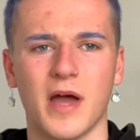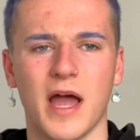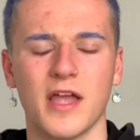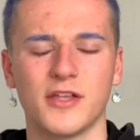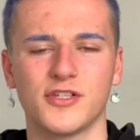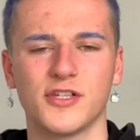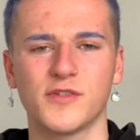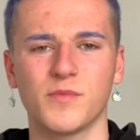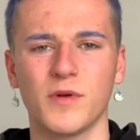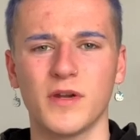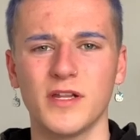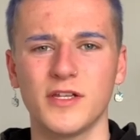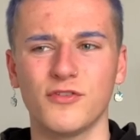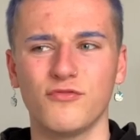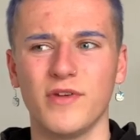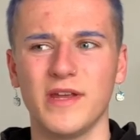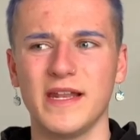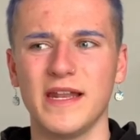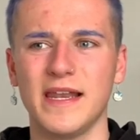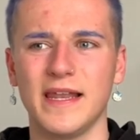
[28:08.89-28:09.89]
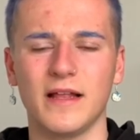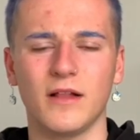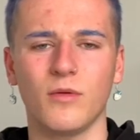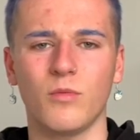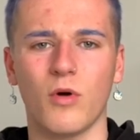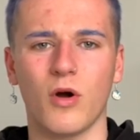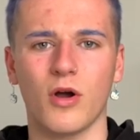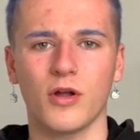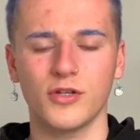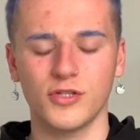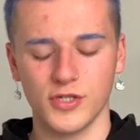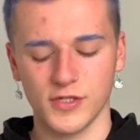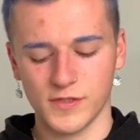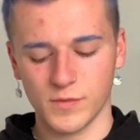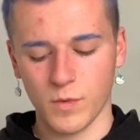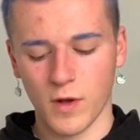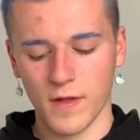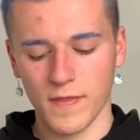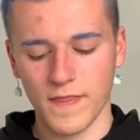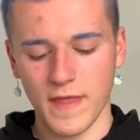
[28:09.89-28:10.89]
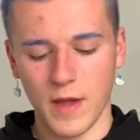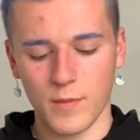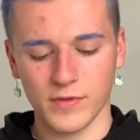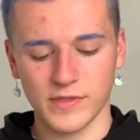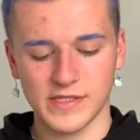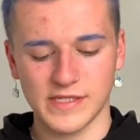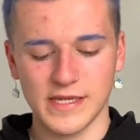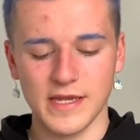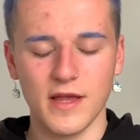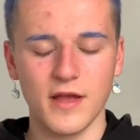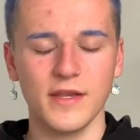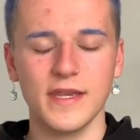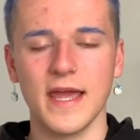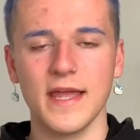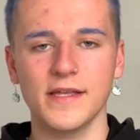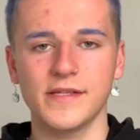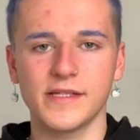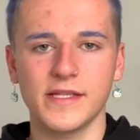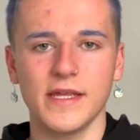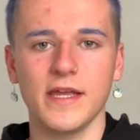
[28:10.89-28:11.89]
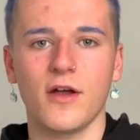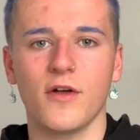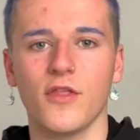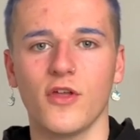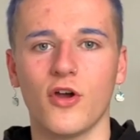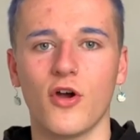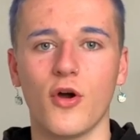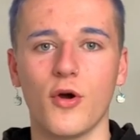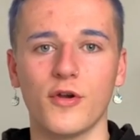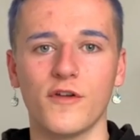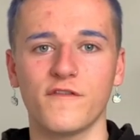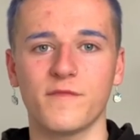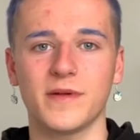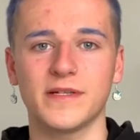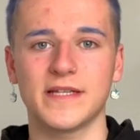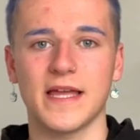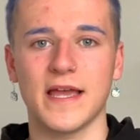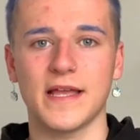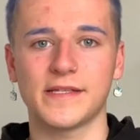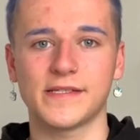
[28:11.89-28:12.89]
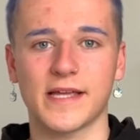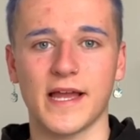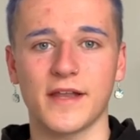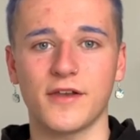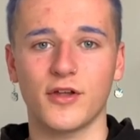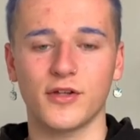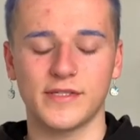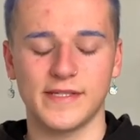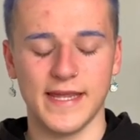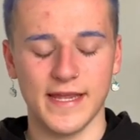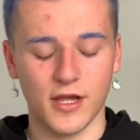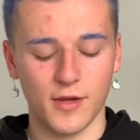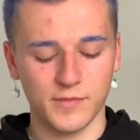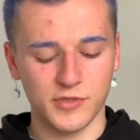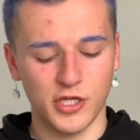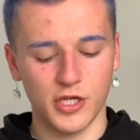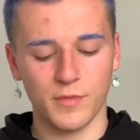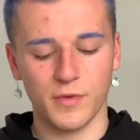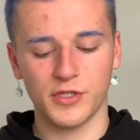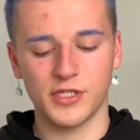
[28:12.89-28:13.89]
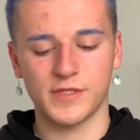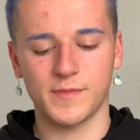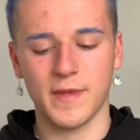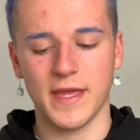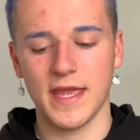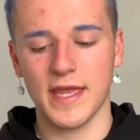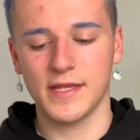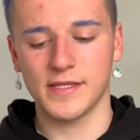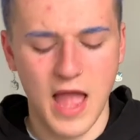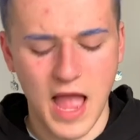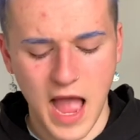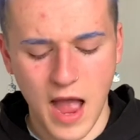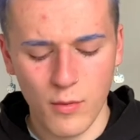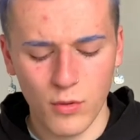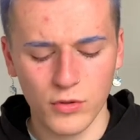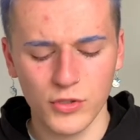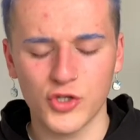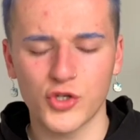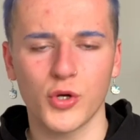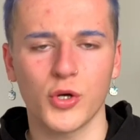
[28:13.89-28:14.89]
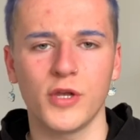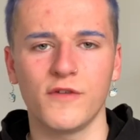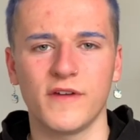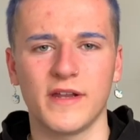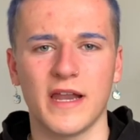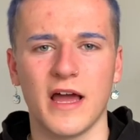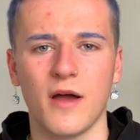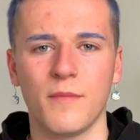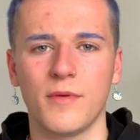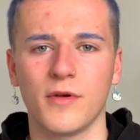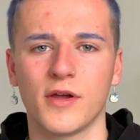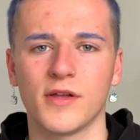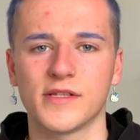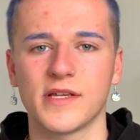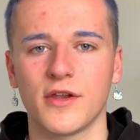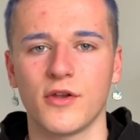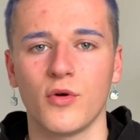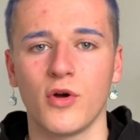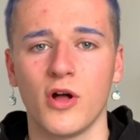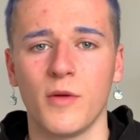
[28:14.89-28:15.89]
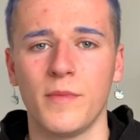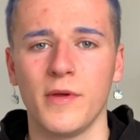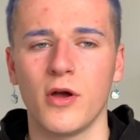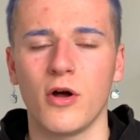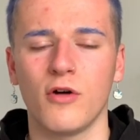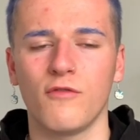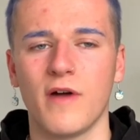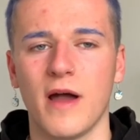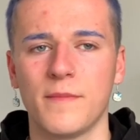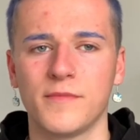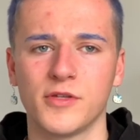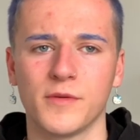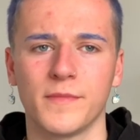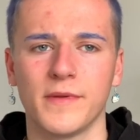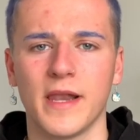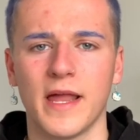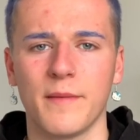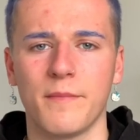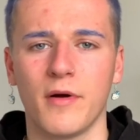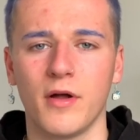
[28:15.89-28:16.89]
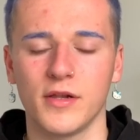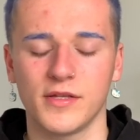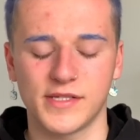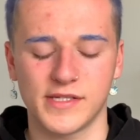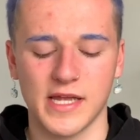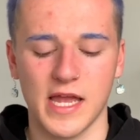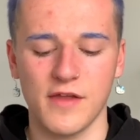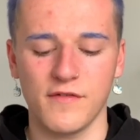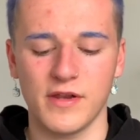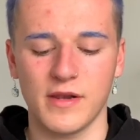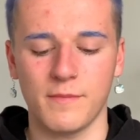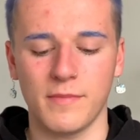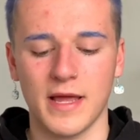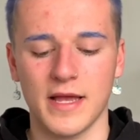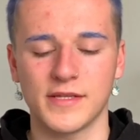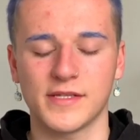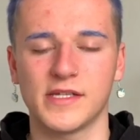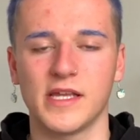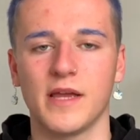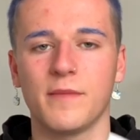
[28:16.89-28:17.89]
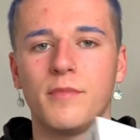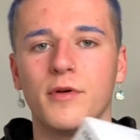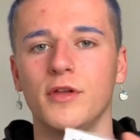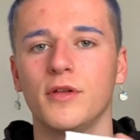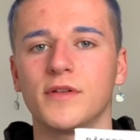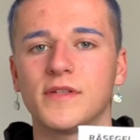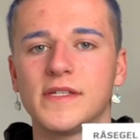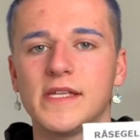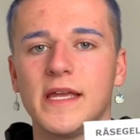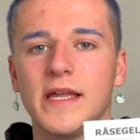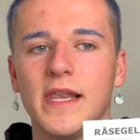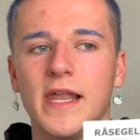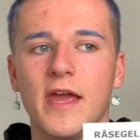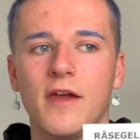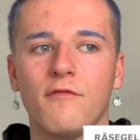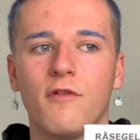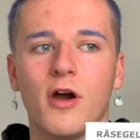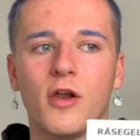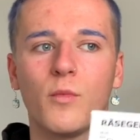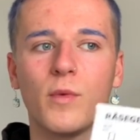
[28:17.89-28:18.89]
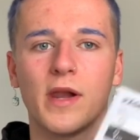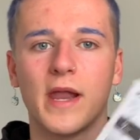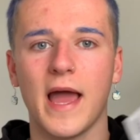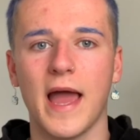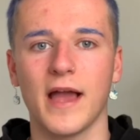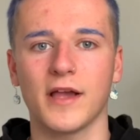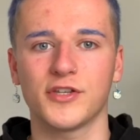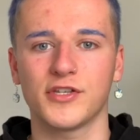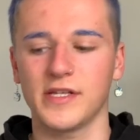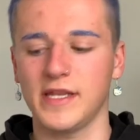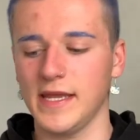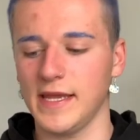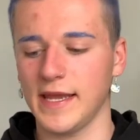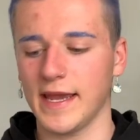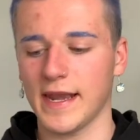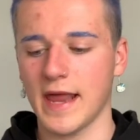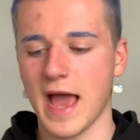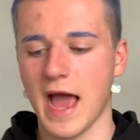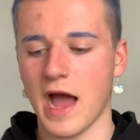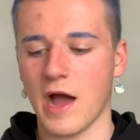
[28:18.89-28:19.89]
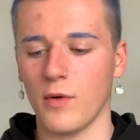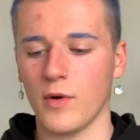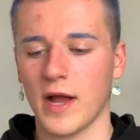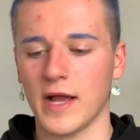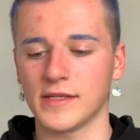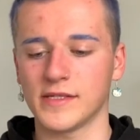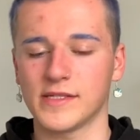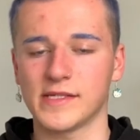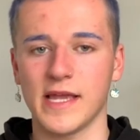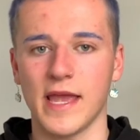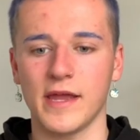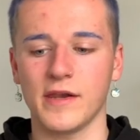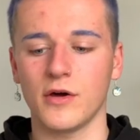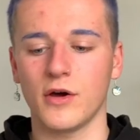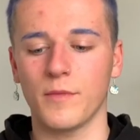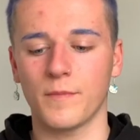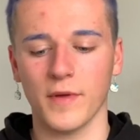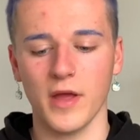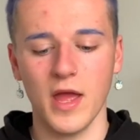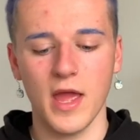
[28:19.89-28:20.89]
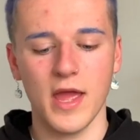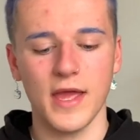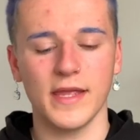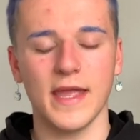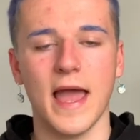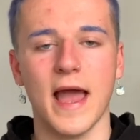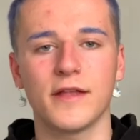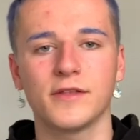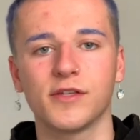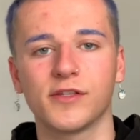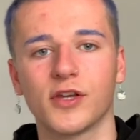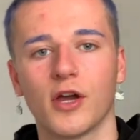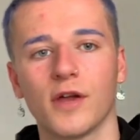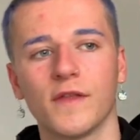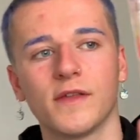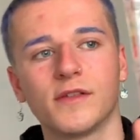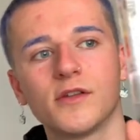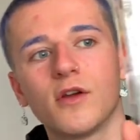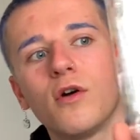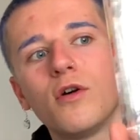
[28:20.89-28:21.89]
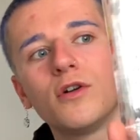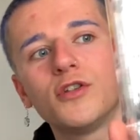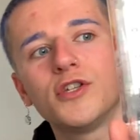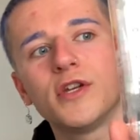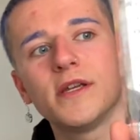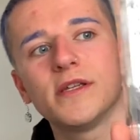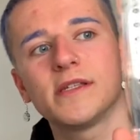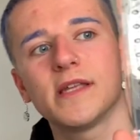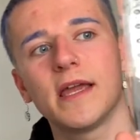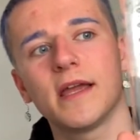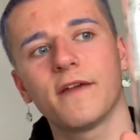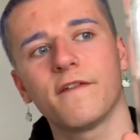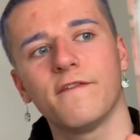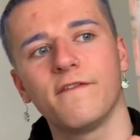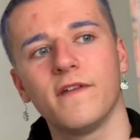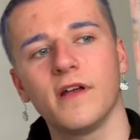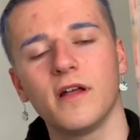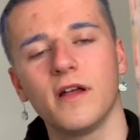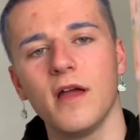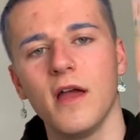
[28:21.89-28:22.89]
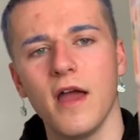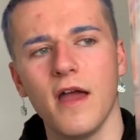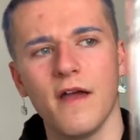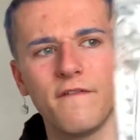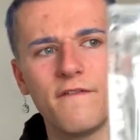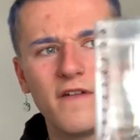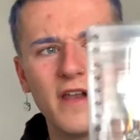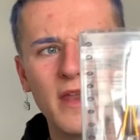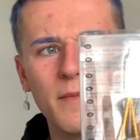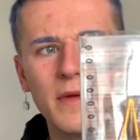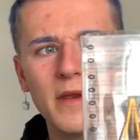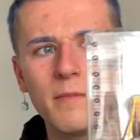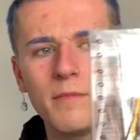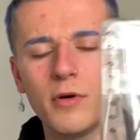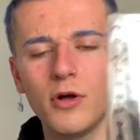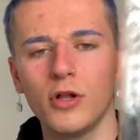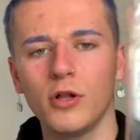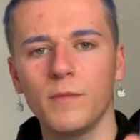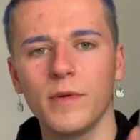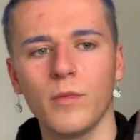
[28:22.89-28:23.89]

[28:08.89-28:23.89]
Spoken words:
I just wanted a really little one, just one that would sit nicely on the corner of my desk and not take up too much space. I won't show you it now because I know it'll be all wrapped up in like polystyrene and plastic, but you'll see it later on when I actually get it out and set it up. Yeah, I just got this gorgeous like filament bulb.